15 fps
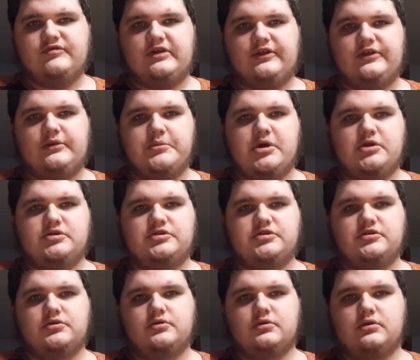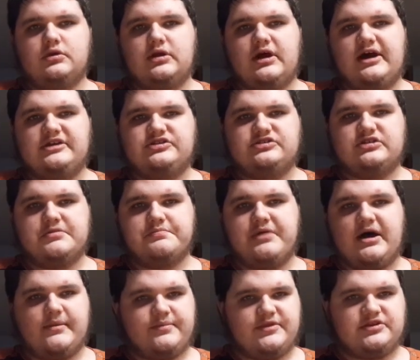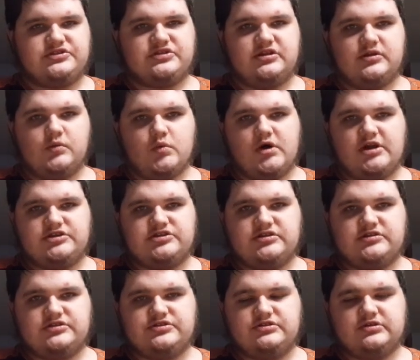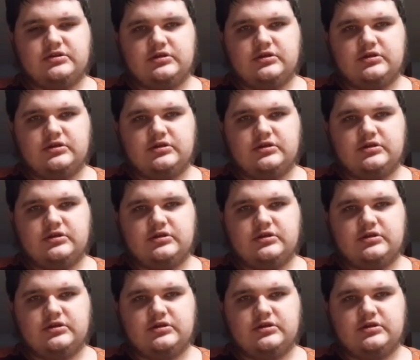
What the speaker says: nothing better to do, I say pop this in and watch it.